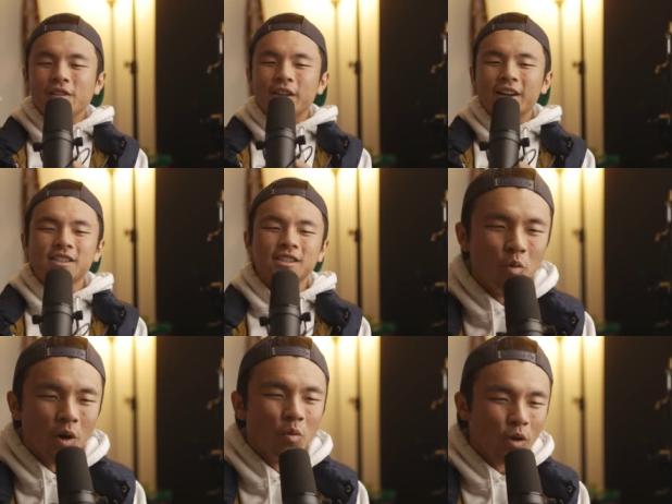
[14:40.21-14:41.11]
that's
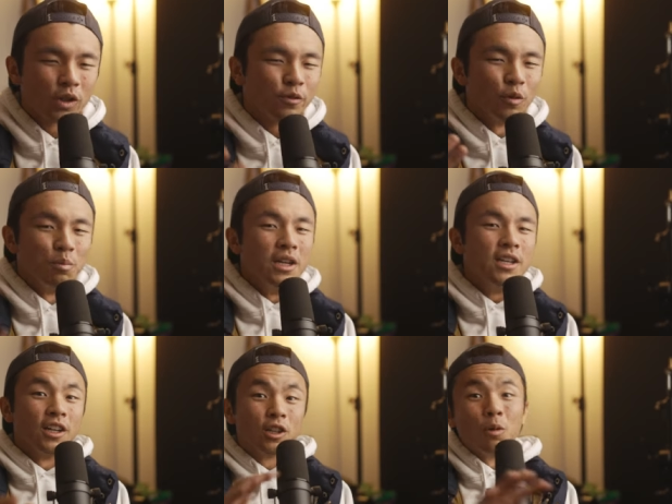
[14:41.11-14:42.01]
what works for me
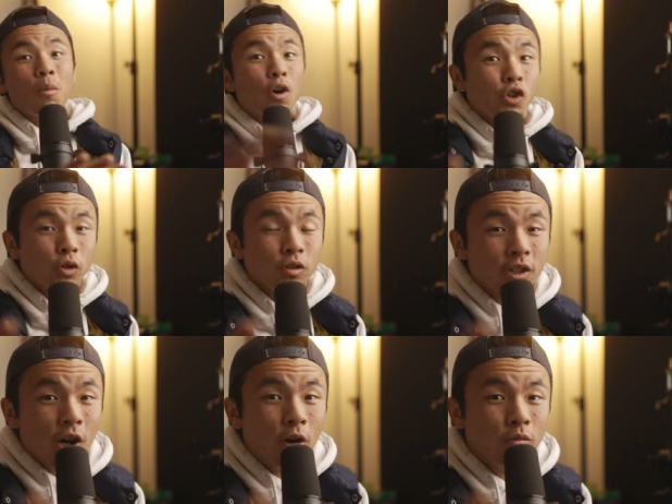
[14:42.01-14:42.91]
in commercials
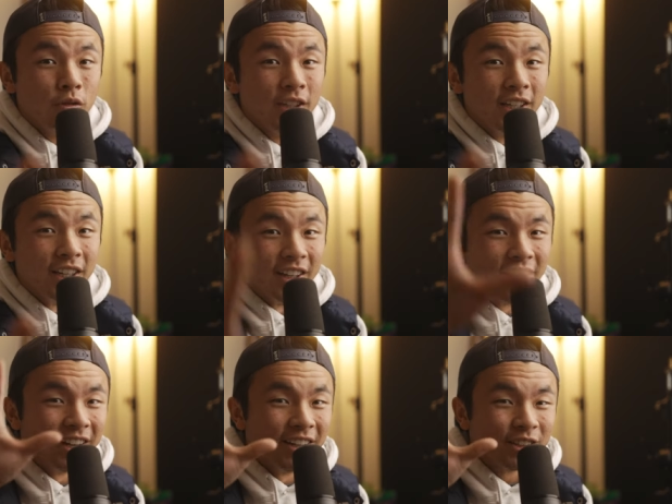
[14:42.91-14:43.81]
only,
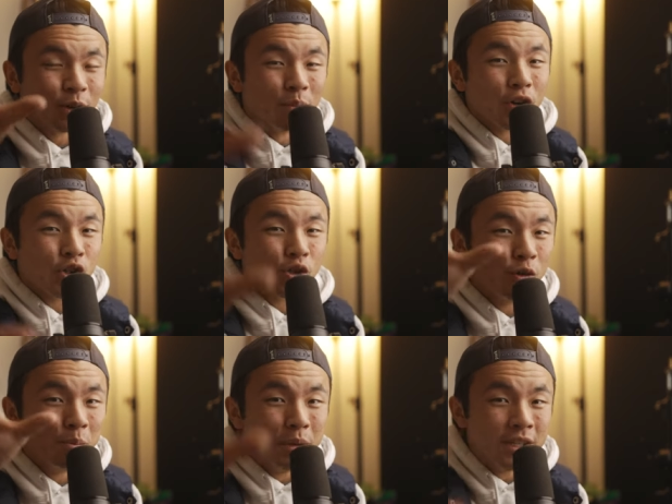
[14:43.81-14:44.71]
in
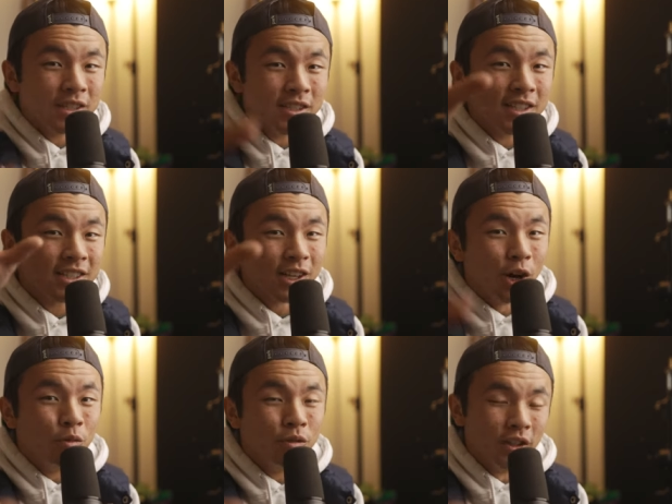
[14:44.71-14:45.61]
commercial business
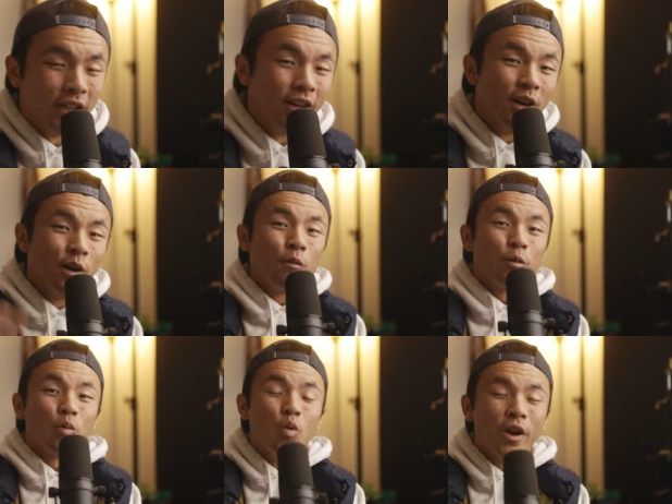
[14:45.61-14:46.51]
only.
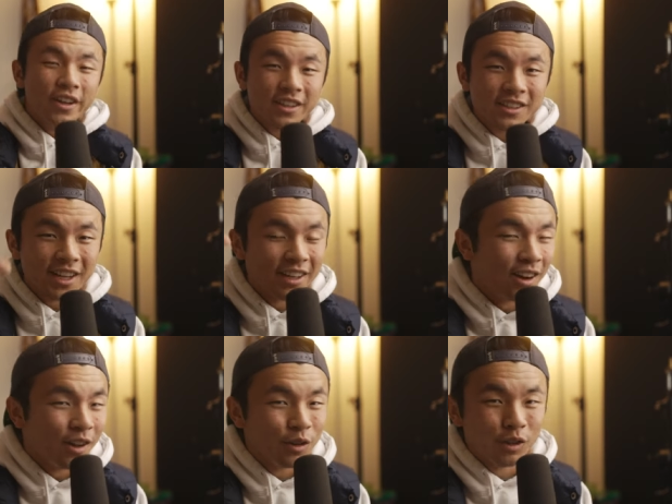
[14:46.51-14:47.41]
For weddings and
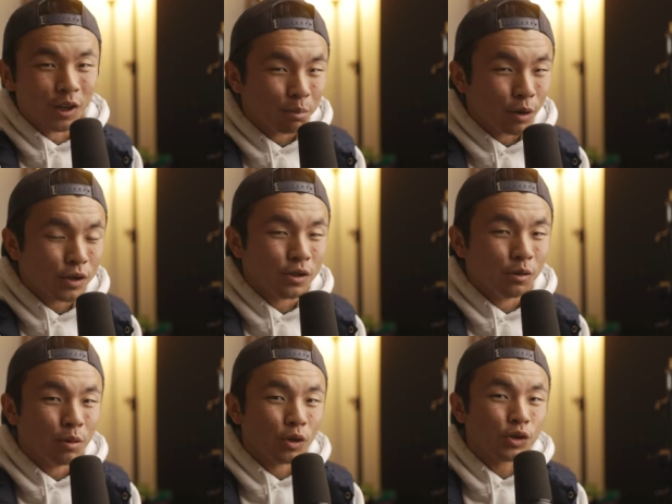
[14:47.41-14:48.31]
other like personal
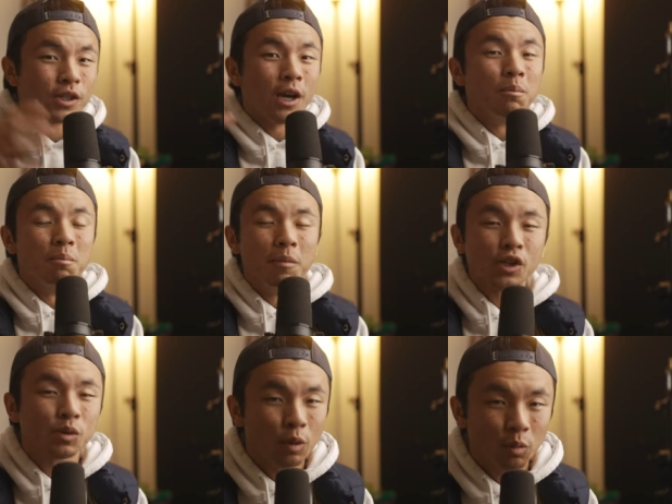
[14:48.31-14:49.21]
portraits, I'm
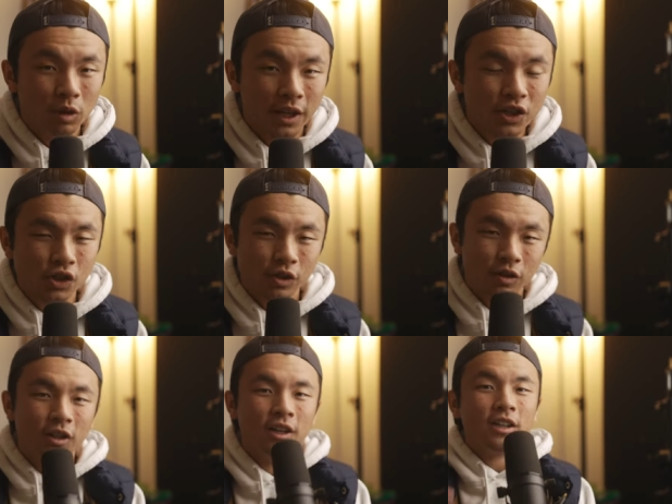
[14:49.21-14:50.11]
much more
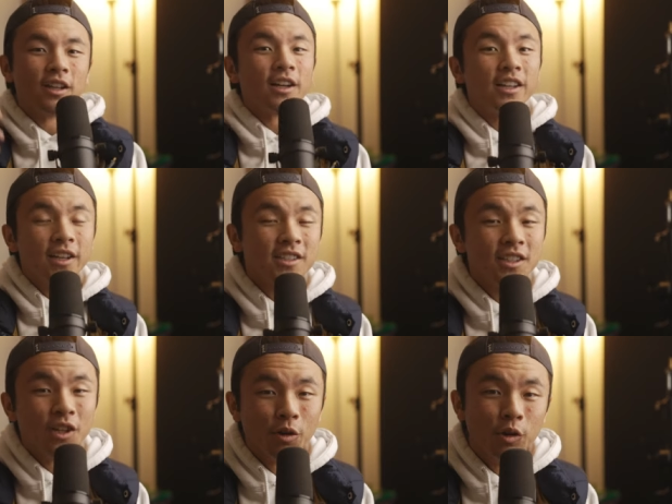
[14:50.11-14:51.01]
relational. Like, I get to
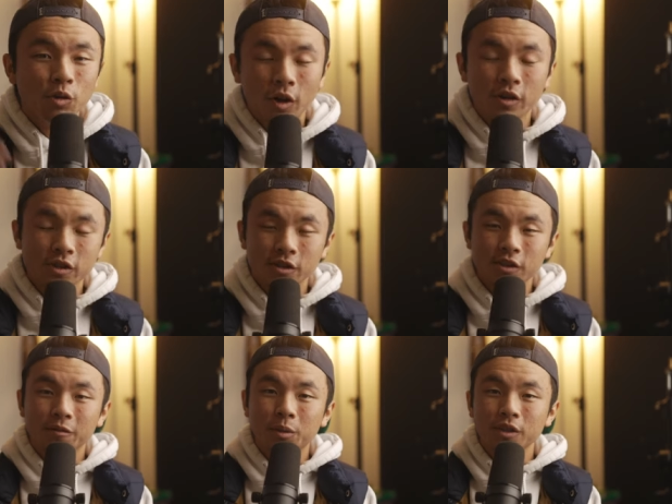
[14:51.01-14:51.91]
know you and all this other
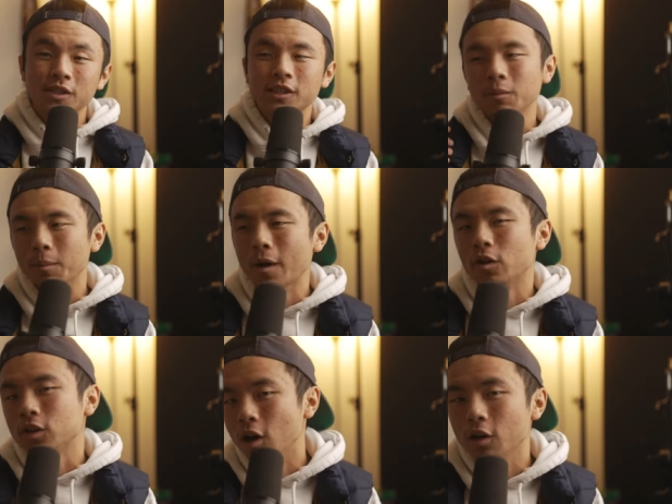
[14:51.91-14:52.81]
stuff, but the same amount
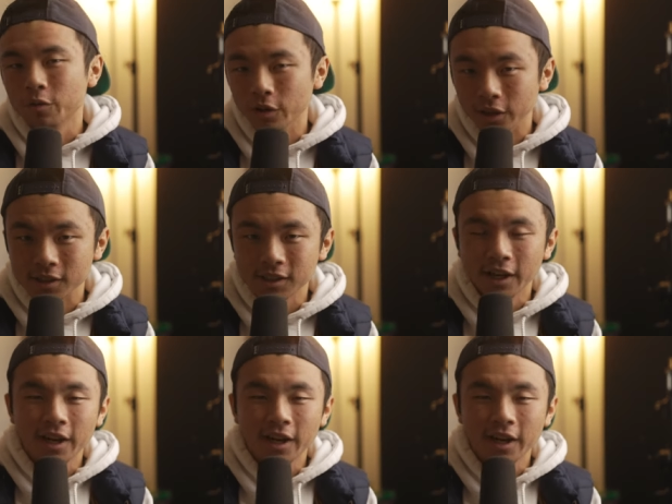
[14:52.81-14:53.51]
of confidence